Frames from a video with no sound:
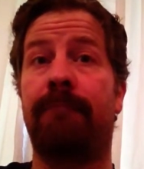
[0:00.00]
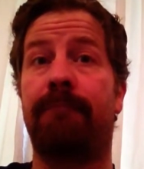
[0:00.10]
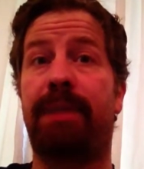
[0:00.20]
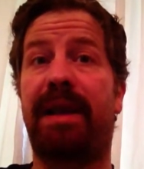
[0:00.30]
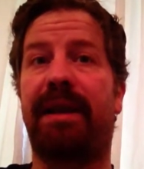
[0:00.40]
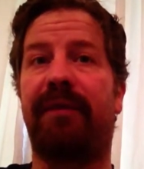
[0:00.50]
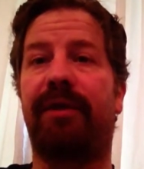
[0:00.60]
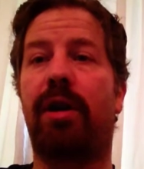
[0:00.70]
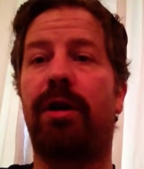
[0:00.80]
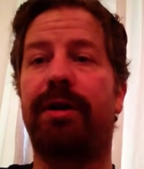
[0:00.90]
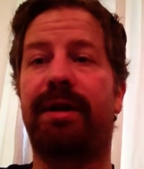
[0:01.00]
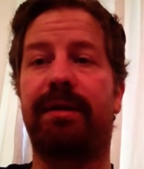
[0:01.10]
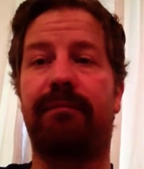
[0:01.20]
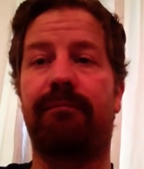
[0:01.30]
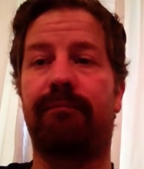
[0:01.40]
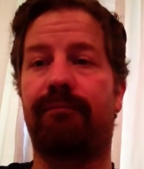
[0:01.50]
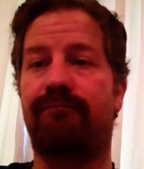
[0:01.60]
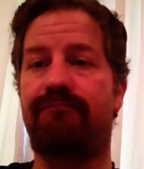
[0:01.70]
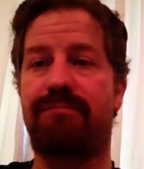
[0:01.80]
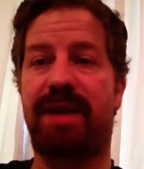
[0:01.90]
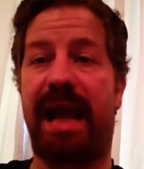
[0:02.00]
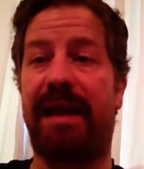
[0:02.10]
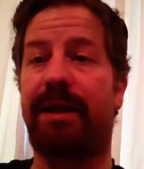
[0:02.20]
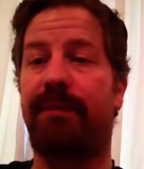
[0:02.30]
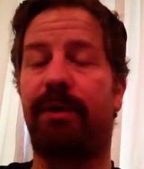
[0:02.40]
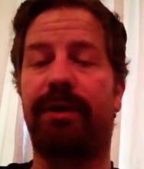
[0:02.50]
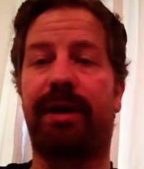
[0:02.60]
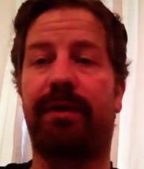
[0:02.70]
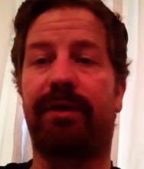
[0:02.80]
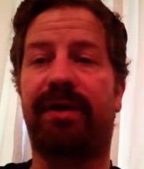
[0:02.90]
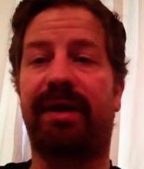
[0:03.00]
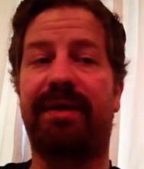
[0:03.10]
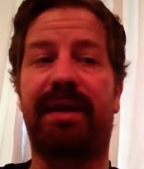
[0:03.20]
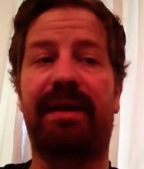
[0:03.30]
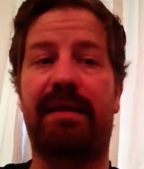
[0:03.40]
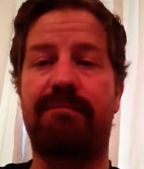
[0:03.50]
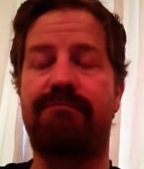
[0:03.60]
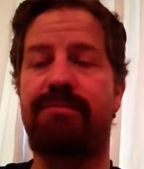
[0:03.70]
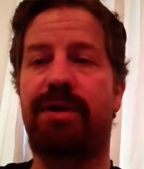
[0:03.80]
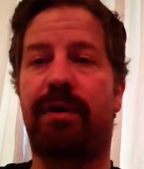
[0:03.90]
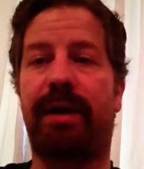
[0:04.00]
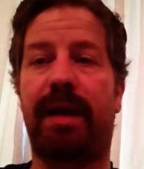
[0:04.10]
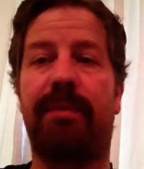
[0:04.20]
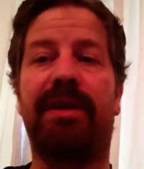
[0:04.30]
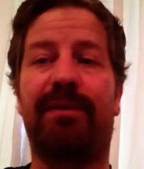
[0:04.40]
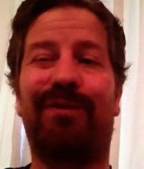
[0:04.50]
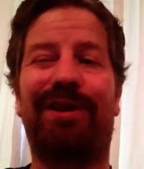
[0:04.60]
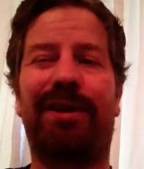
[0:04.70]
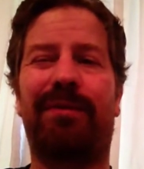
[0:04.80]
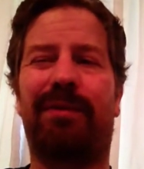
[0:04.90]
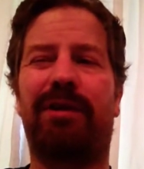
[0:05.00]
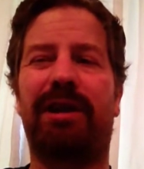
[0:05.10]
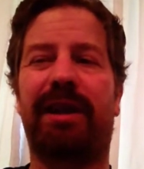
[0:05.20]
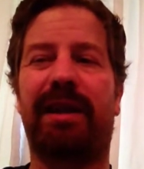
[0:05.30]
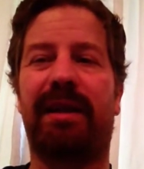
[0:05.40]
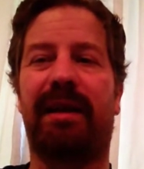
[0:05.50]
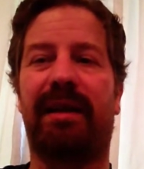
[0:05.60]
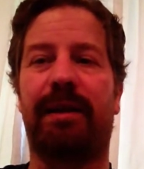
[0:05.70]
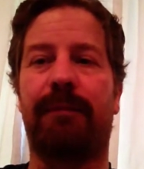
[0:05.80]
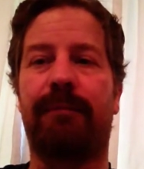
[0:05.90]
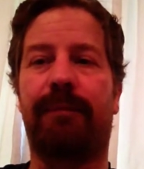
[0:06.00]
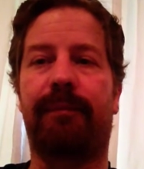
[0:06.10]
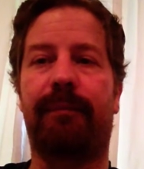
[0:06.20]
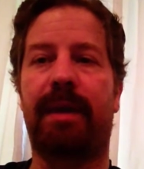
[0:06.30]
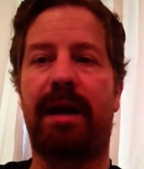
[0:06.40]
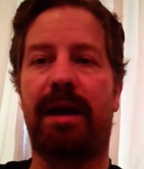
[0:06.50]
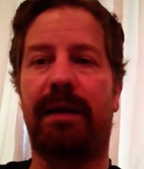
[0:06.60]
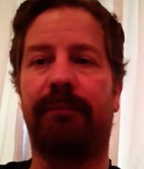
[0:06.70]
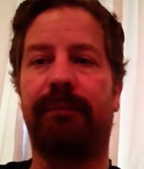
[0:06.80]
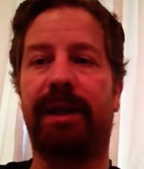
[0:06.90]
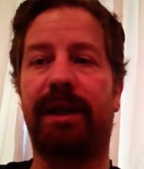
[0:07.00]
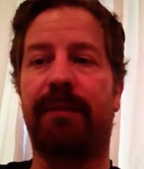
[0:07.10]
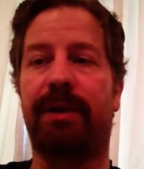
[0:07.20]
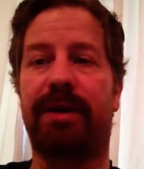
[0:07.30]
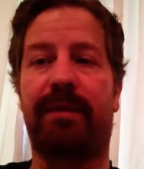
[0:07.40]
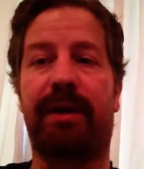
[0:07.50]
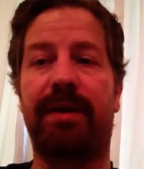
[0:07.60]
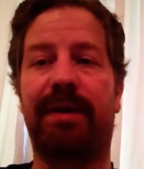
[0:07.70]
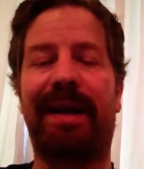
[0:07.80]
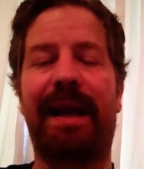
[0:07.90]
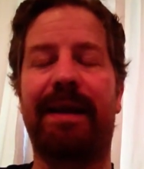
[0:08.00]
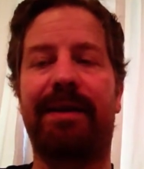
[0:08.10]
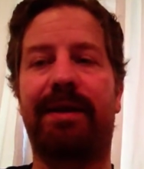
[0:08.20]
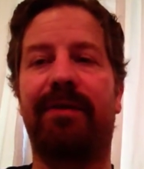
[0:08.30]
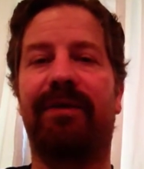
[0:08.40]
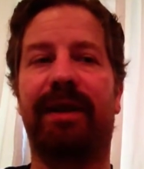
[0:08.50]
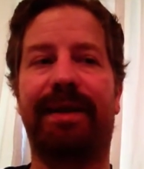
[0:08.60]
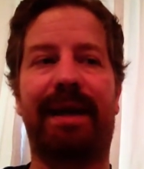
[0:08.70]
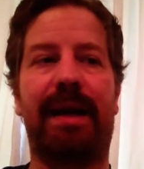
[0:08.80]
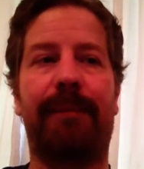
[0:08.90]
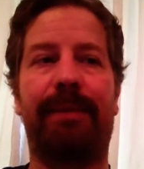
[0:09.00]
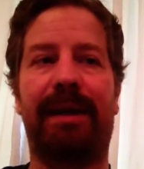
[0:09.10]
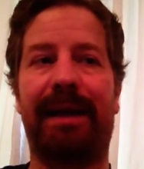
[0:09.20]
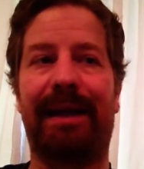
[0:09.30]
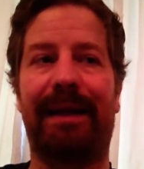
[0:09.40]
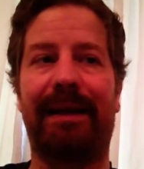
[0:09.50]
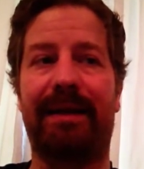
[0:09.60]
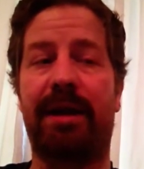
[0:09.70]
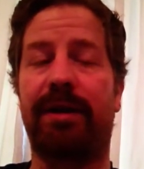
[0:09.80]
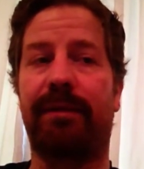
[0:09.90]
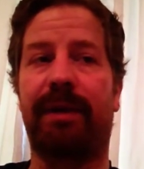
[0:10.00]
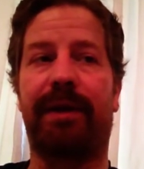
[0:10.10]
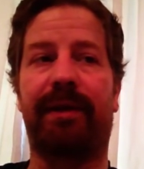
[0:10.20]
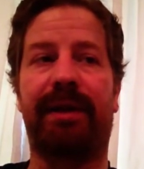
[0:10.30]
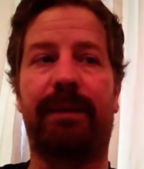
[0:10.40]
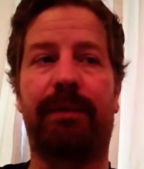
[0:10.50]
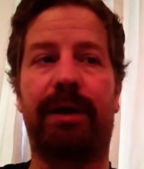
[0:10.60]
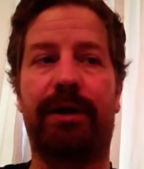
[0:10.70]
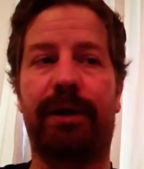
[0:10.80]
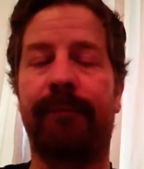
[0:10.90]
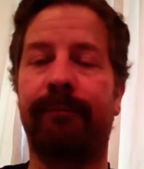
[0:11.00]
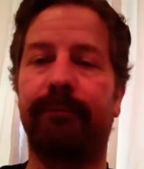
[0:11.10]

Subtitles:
painting of cars, tanks, motorcycles, things like that, you're okay, but you still will want to get a air compressor because your cans do freeze up and it's hard to regulate the pressure.